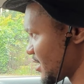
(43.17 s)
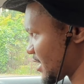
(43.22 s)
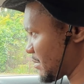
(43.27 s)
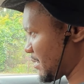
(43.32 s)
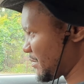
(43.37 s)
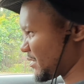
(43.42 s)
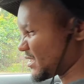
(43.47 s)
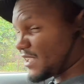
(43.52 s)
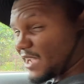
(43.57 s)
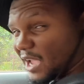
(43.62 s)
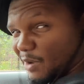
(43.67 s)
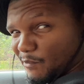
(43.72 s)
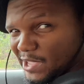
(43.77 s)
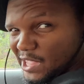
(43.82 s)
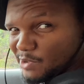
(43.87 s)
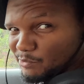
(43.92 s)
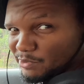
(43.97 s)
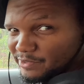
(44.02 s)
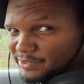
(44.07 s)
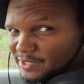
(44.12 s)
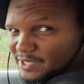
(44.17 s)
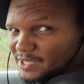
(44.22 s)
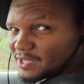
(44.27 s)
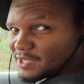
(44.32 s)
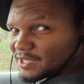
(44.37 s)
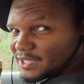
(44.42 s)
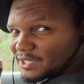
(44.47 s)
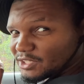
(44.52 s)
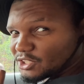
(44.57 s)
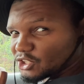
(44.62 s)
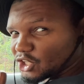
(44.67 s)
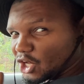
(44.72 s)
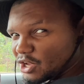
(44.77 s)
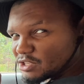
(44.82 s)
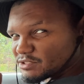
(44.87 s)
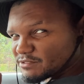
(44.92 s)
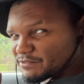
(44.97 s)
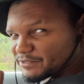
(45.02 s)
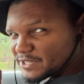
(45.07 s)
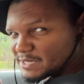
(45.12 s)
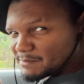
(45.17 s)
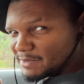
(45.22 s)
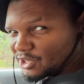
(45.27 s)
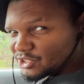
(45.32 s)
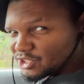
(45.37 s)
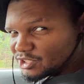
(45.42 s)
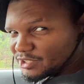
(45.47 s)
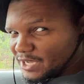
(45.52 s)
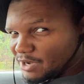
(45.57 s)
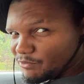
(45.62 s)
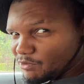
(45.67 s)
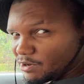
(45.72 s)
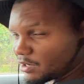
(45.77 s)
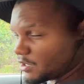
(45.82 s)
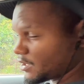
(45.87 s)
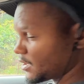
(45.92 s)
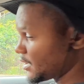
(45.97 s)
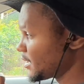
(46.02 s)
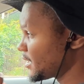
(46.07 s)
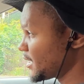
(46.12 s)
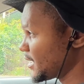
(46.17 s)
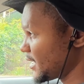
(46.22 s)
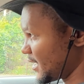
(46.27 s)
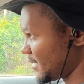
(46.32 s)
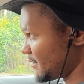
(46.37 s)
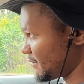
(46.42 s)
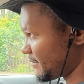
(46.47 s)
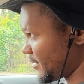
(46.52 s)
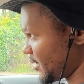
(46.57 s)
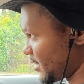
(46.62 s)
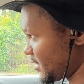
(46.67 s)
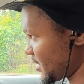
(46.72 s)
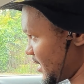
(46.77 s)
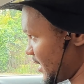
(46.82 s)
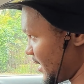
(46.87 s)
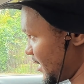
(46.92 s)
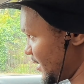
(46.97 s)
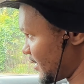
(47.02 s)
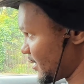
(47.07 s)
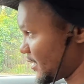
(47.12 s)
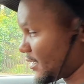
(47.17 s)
you could probably get away with going three miles an hour in first gear.